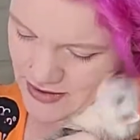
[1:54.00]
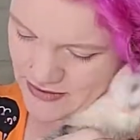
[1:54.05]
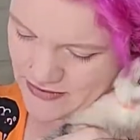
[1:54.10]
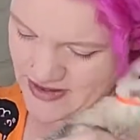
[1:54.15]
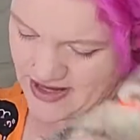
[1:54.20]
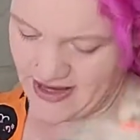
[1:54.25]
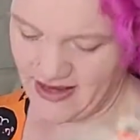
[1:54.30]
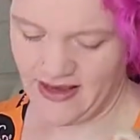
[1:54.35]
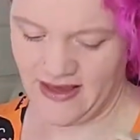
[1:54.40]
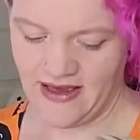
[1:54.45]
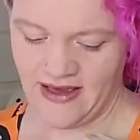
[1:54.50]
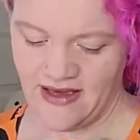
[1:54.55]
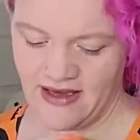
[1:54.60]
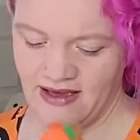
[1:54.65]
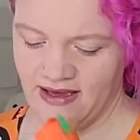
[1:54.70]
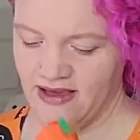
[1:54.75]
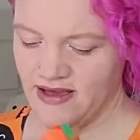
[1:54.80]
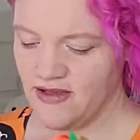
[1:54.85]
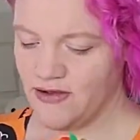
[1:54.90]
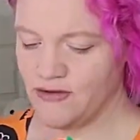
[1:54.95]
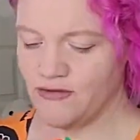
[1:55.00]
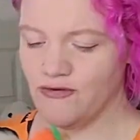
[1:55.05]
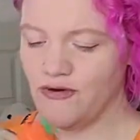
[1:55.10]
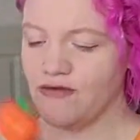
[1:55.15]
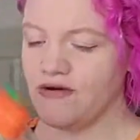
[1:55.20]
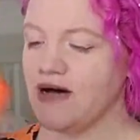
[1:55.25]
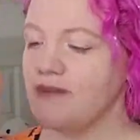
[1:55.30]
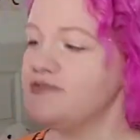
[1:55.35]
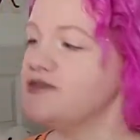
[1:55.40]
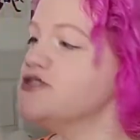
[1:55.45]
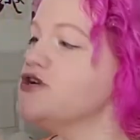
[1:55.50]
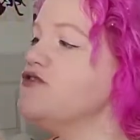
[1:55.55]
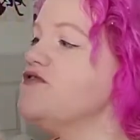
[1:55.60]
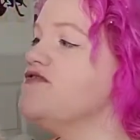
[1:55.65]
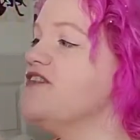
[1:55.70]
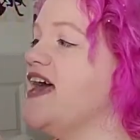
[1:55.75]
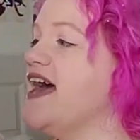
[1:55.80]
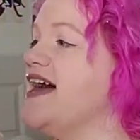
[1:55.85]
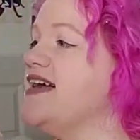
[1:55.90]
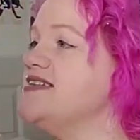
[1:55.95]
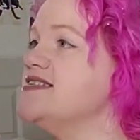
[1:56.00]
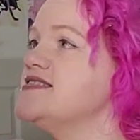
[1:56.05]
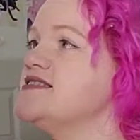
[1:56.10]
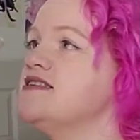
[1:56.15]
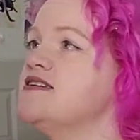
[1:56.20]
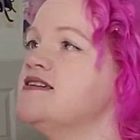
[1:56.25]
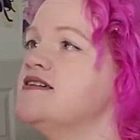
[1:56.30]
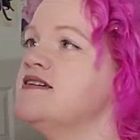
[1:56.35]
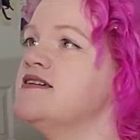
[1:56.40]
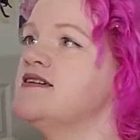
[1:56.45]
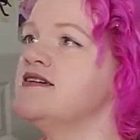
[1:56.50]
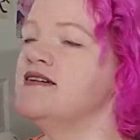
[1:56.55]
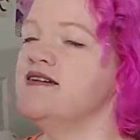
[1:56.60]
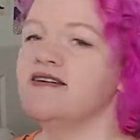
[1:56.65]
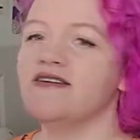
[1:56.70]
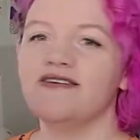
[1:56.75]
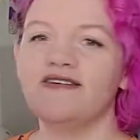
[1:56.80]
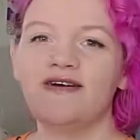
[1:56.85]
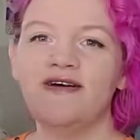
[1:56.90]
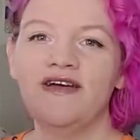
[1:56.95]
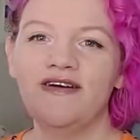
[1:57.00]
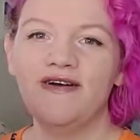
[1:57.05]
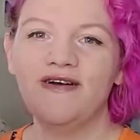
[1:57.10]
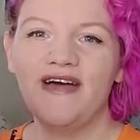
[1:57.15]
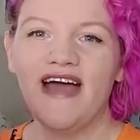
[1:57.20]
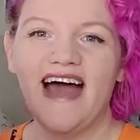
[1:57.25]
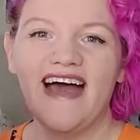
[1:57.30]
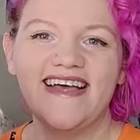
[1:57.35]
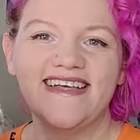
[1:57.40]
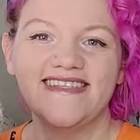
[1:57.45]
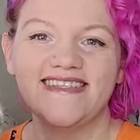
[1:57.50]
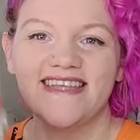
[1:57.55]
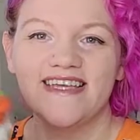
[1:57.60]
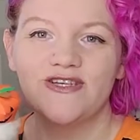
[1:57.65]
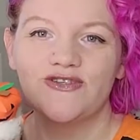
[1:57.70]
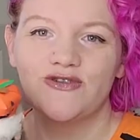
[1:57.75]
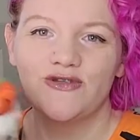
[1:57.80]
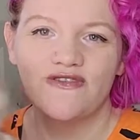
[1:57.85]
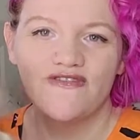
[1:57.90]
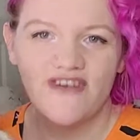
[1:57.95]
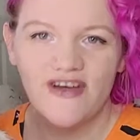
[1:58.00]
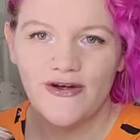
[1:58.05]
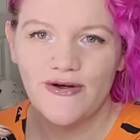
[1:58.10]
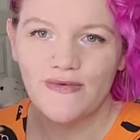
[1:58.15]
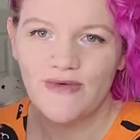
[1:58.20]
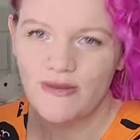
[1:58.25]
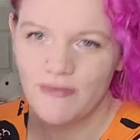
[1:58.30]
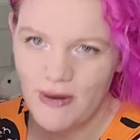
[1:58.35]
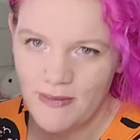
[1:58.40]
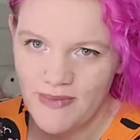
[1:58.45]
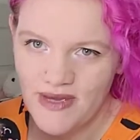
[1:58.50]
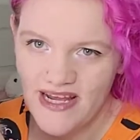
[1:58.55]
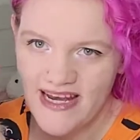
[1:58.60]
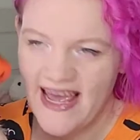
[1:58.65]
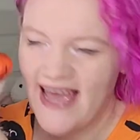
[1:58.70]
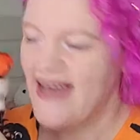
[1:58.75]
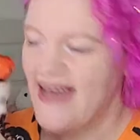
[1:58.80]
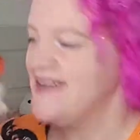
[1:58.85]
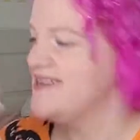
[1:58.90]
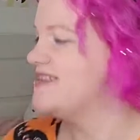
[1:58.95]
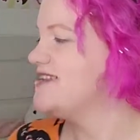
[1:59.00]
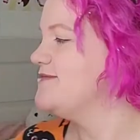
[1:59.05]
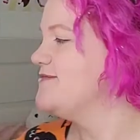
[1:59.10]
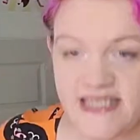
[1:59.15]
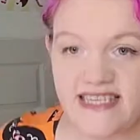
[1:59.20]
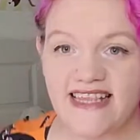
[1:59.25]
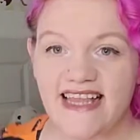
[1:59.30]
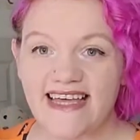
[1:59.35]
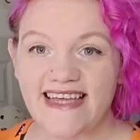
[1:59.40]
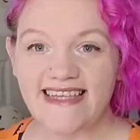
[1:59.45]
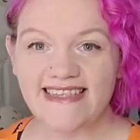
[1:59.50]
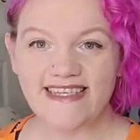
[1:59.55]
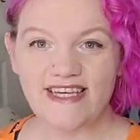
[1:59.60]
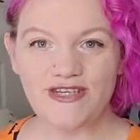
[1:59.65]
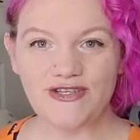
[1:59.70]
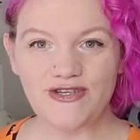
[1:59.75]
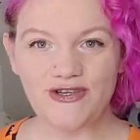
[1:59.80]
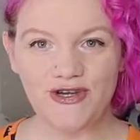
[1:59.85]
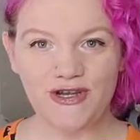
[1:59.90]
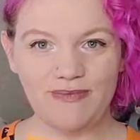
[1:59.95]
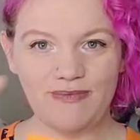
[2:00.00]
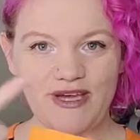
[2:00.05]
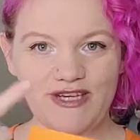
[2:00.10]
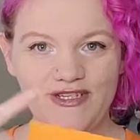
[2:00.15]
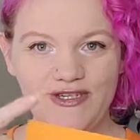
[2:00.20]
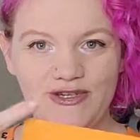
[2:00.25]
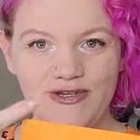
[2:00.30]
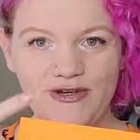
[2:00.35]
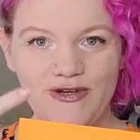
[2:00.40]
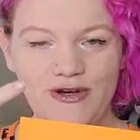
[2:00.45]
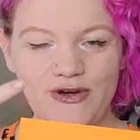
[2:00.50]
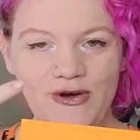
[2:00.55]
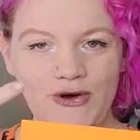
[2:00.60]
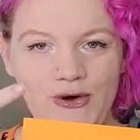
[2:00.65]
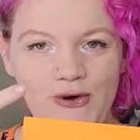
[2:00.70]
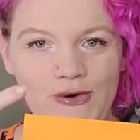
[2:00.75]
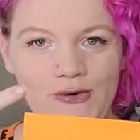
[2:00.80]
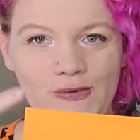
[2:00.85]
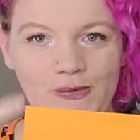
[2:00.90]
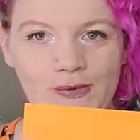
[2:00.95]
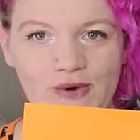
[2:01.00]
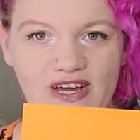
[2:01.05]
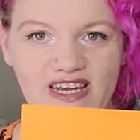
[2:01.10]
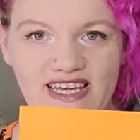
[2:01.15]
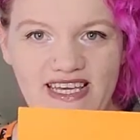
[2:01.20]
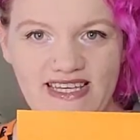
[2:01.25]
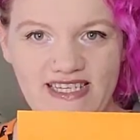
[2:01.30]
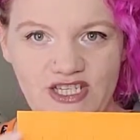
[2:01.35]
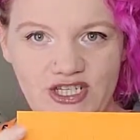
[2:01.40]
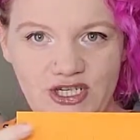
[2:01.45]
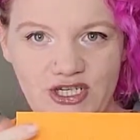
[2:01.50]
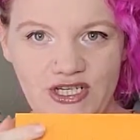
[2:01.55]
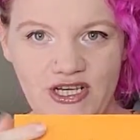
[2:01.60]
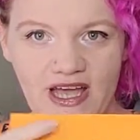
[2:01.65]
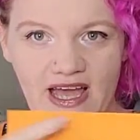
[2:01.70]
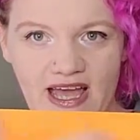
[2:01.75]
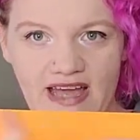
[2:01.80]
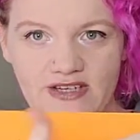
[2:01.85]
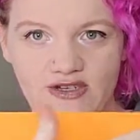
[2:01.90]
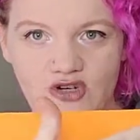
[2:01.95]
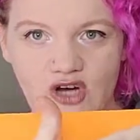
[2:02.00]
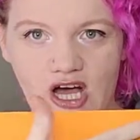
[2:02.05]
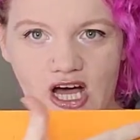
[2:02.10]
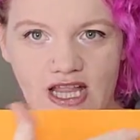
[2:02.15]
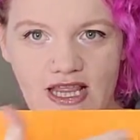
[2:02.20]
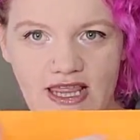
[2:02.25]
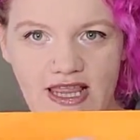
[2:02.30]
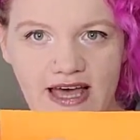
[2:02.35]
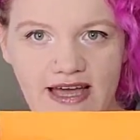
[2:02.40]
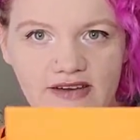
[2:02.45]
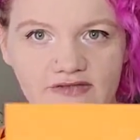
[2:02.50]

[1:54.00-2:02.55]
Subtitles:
away. You grow up so fast. I saved to the ferret with a pumpkin hat. So like I said, you're going to measure 1 inch and draw a line